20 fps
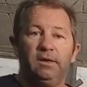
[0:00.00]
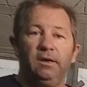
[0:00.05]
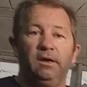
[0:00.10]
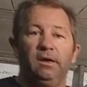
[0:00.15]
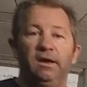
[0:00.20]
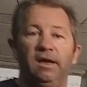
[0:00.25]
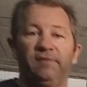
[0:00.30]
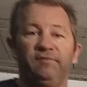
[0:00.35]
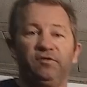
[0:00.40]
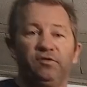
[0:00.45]

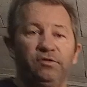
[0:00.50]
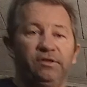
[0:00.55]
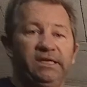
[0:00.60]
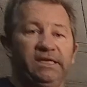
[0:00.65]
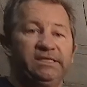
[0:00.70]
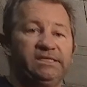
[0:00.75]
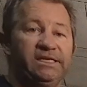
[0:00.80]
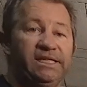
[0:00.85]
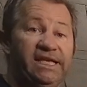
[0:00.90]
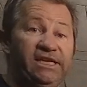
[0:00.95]
I haven't done the
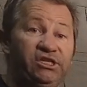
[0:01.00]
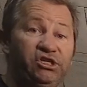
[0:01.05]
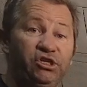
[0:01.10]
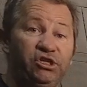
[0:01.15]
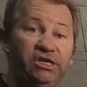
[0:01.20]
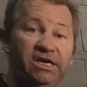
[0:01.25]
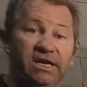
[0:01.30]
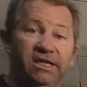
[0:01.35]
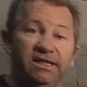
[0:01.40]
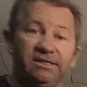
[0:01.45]

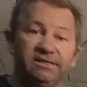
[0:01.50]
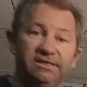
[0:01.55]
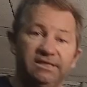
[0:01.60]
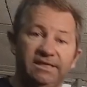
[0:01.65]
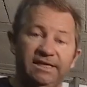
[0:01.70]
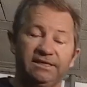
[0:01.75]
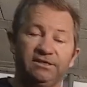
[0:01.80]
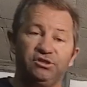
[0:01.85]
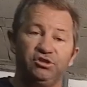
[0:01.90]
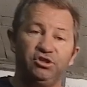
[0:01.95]
intonation yet. That's the
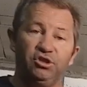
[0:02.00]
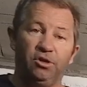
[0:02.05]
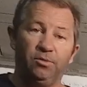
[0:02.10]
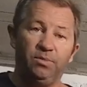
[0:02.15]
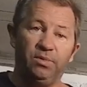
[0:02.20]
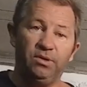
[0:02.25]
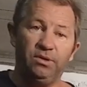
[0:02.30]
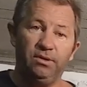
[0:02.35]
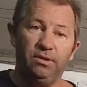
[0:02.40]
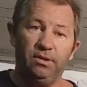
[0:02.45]
next job.